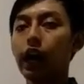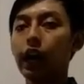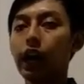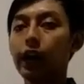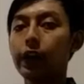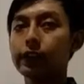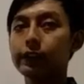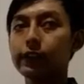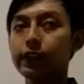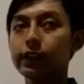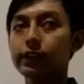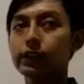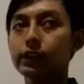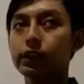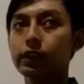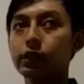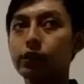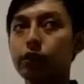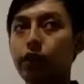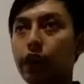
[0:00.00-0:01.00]
I take
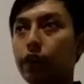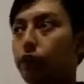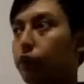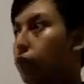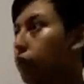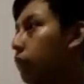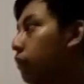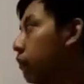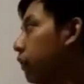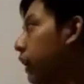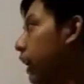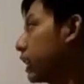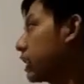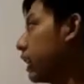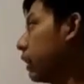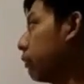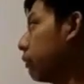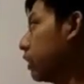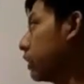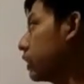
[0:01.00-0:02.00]
5
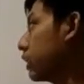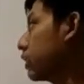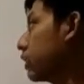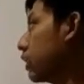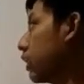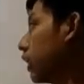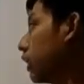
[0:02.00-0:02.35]
examples.